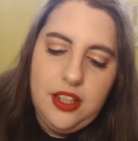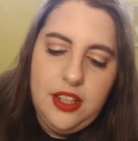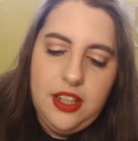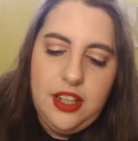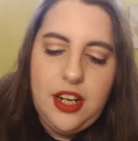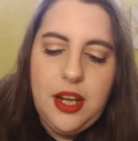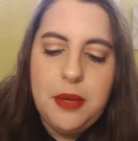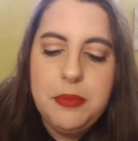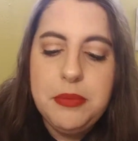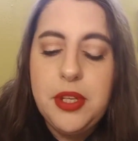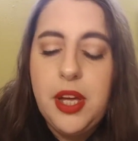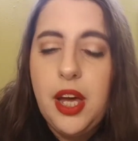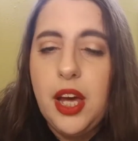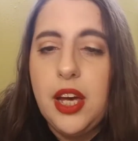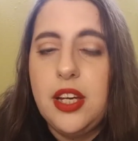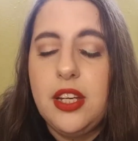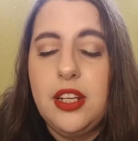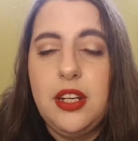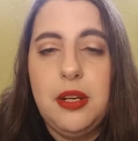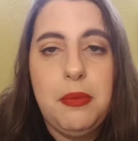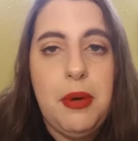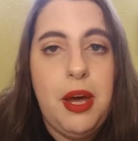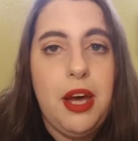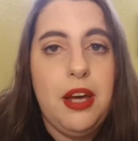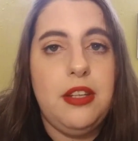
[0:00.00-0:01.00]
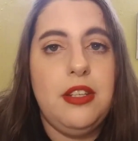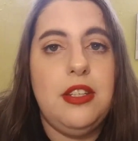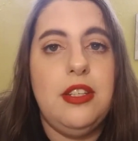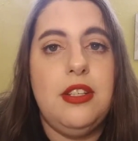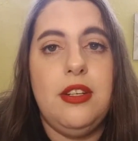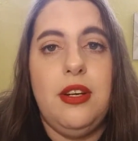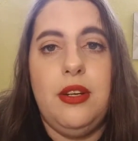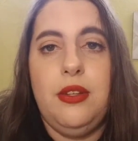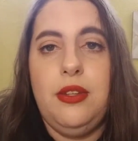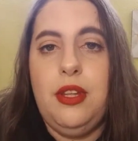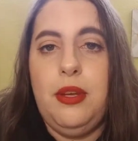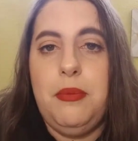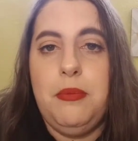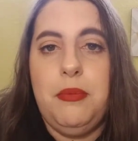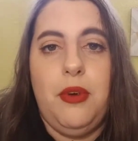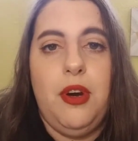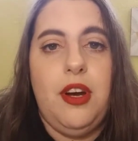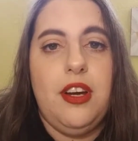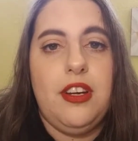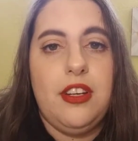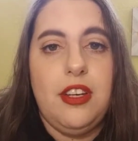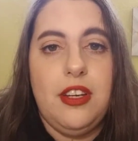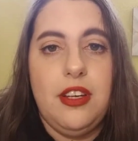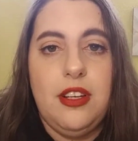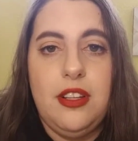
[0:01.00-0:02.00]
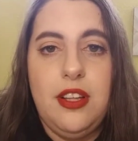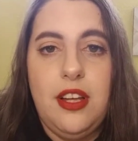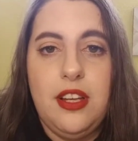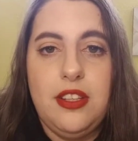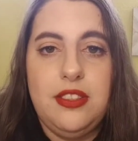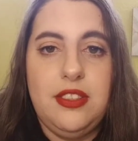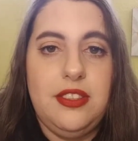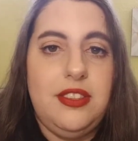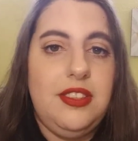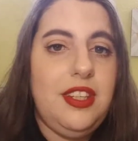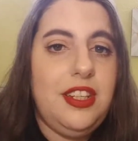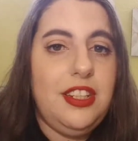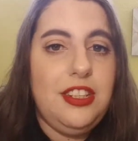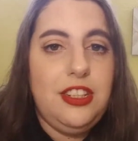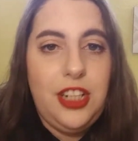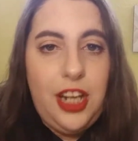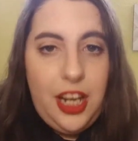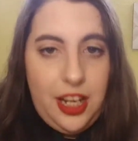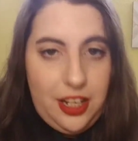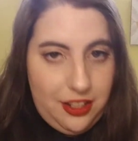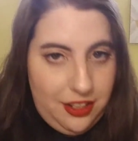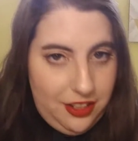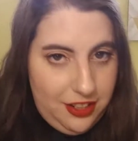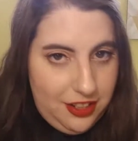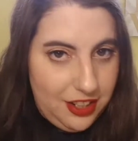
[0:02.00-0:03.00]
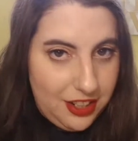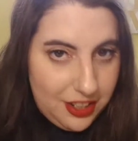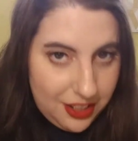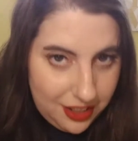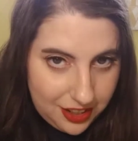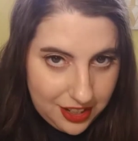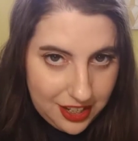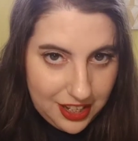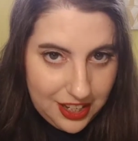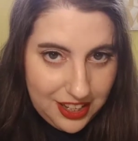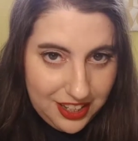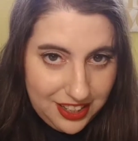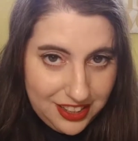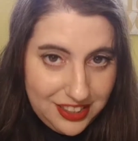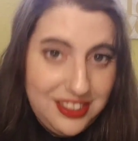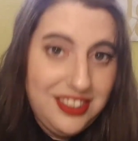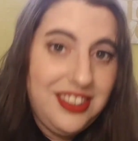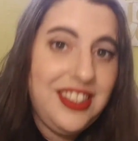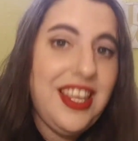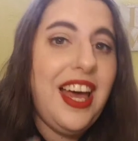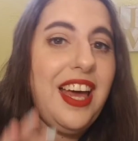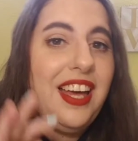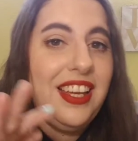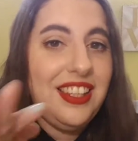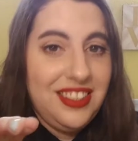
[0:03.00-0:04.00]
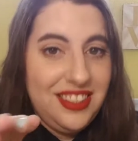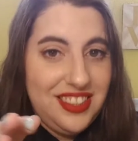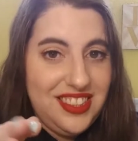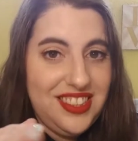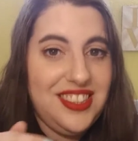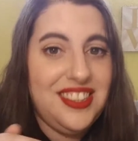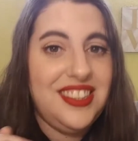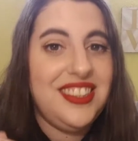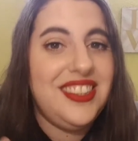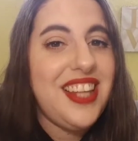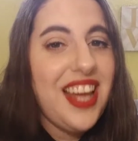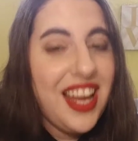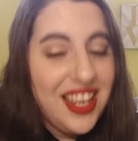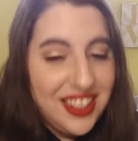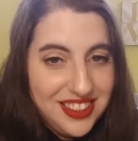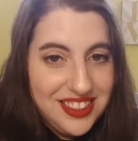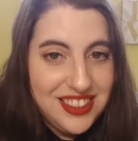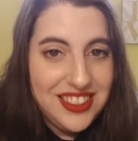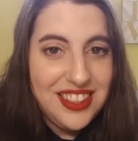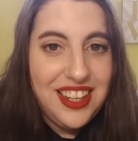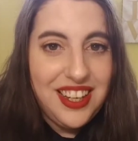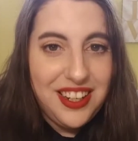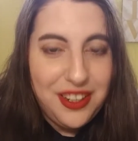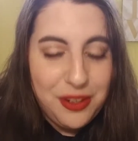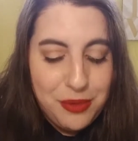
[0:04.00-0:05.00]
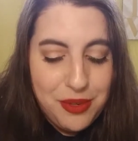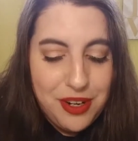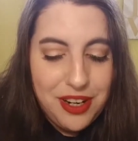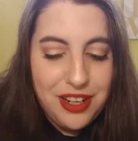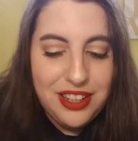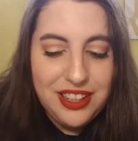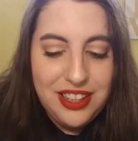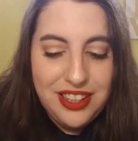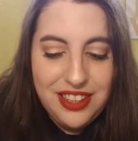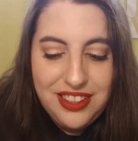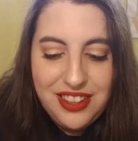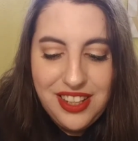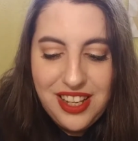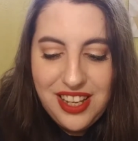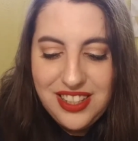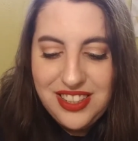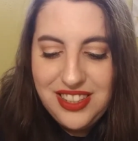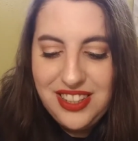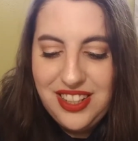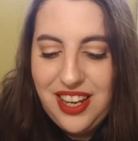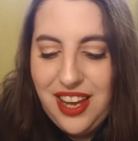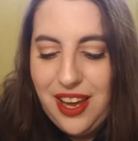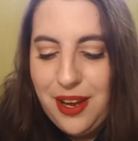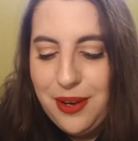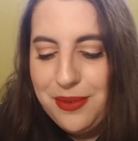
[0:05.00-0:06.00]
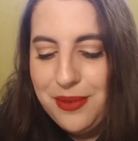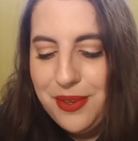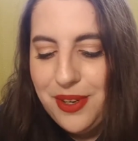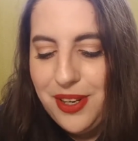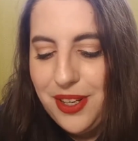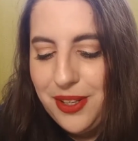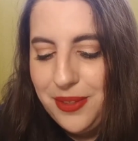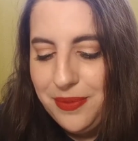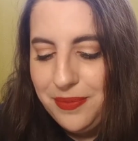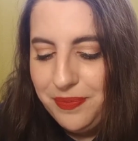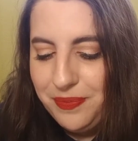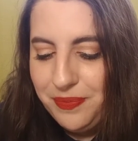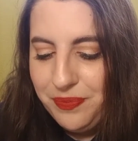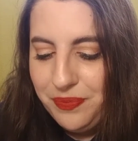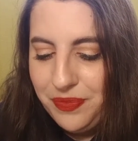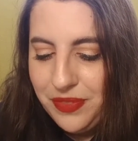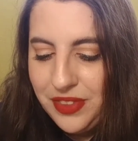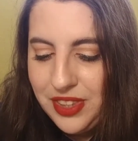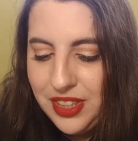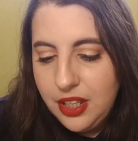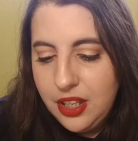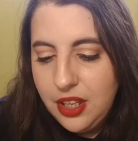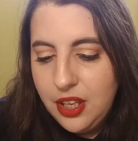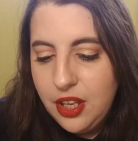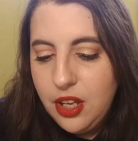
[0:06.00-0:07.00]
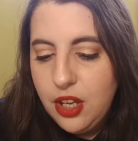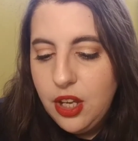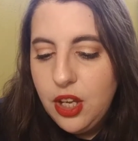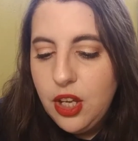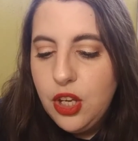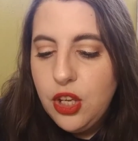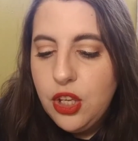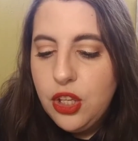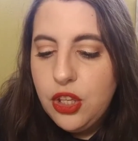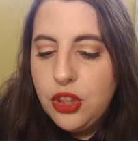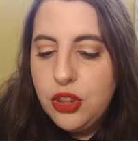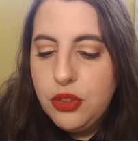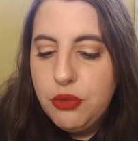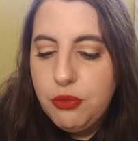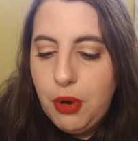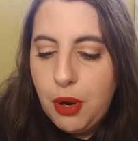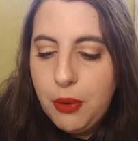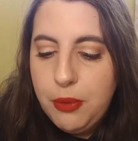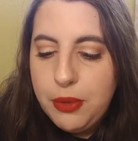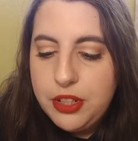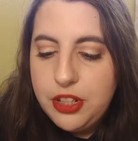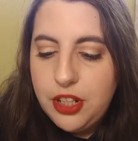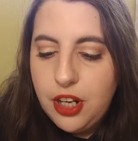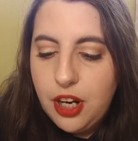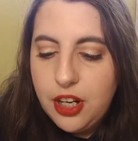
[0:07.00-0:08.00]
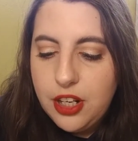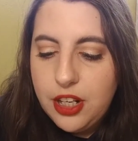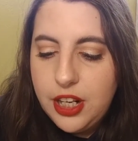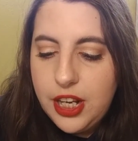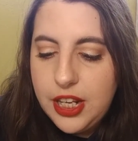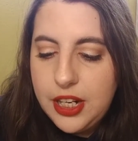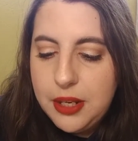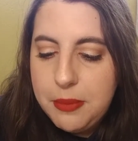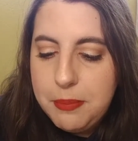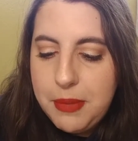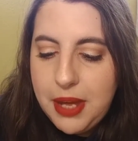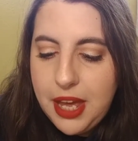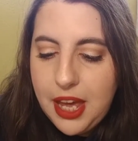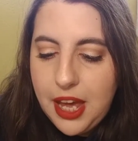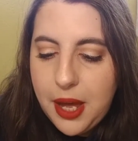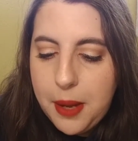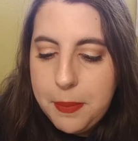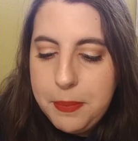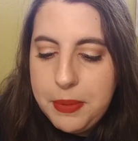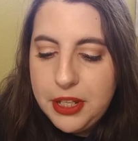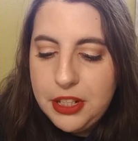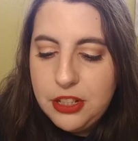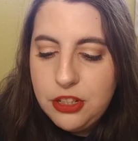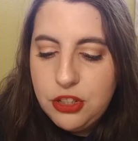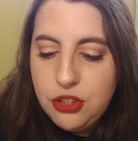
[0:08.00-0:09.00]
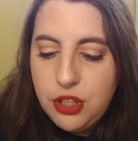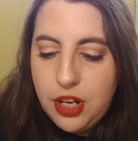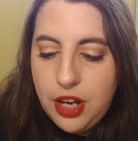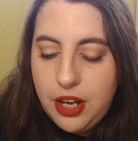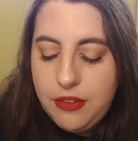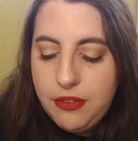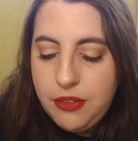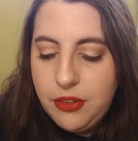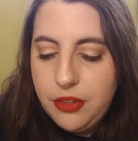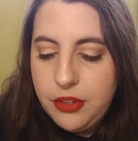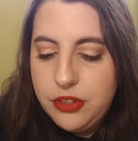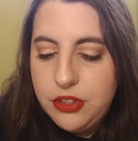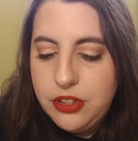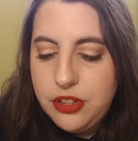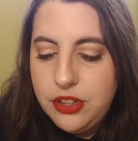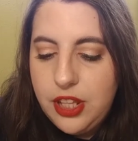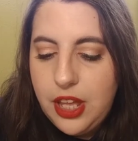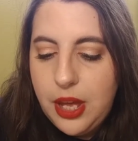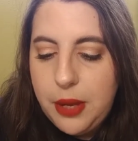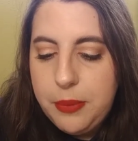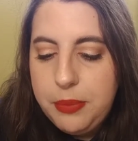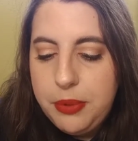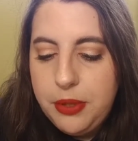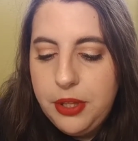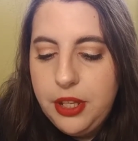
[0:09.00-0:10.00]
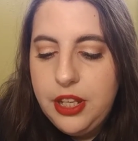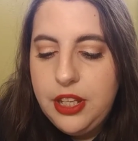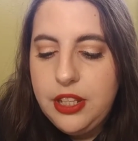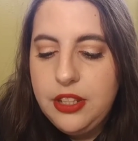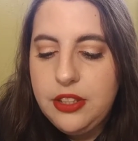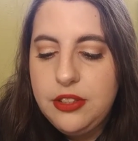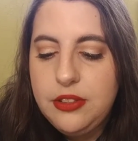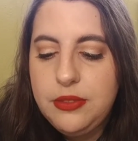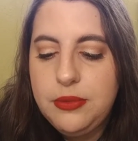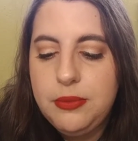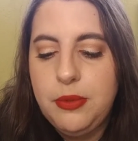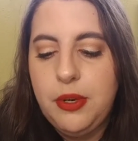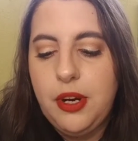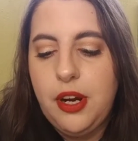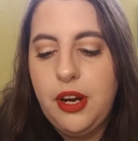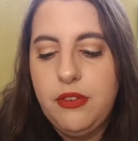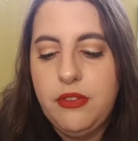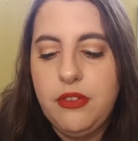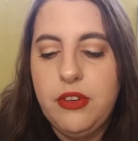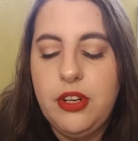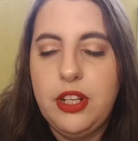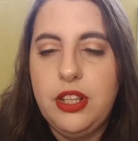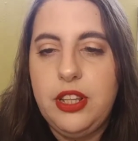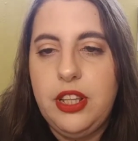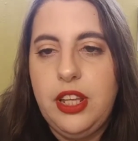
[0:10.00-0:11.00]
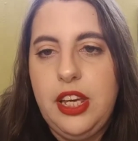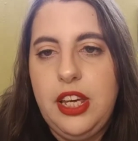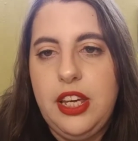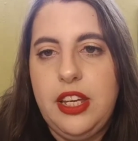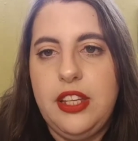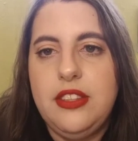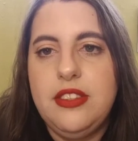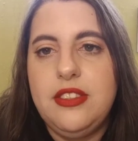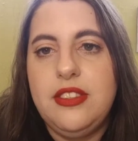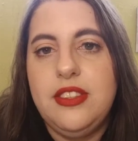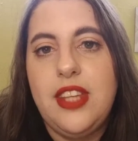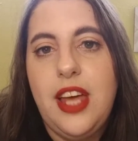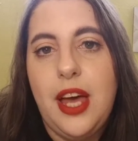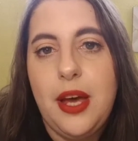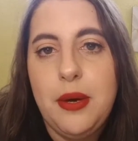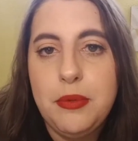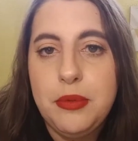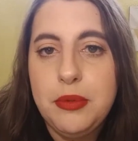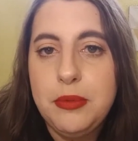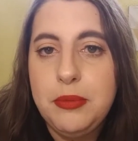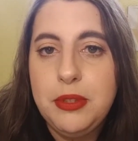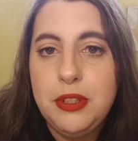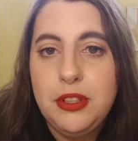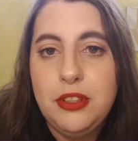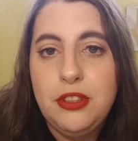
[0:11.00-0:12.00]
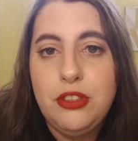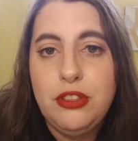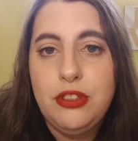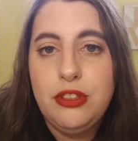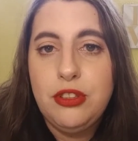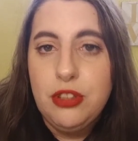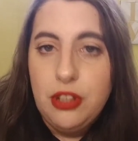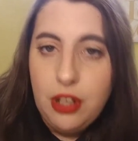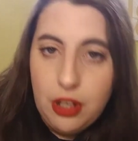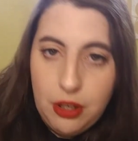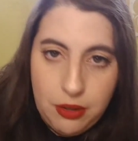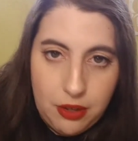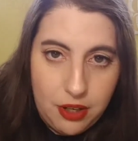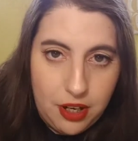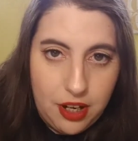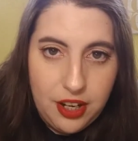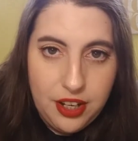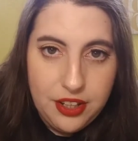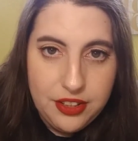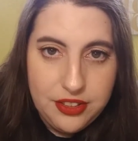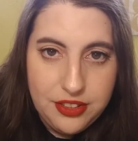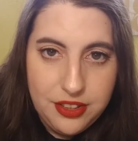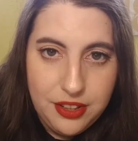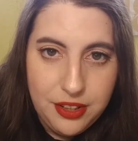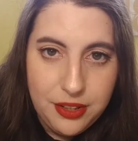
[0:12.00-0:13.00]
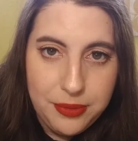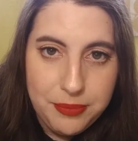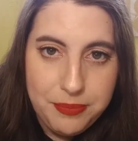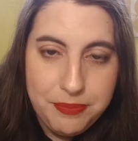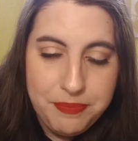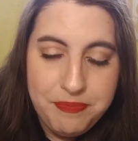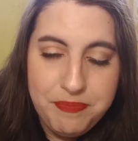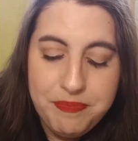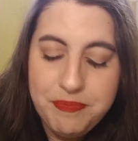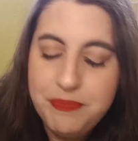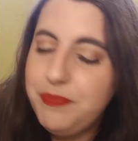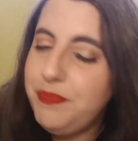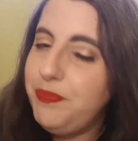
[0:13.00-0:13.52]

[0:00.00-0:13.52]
And I'm talking about, you know, them walk-in closets like Jaclyn Hill has. That's, that's the kind of walk-in closet I want. Throw a dart at a map and travel to that place, wherever it lands. That would be so awesome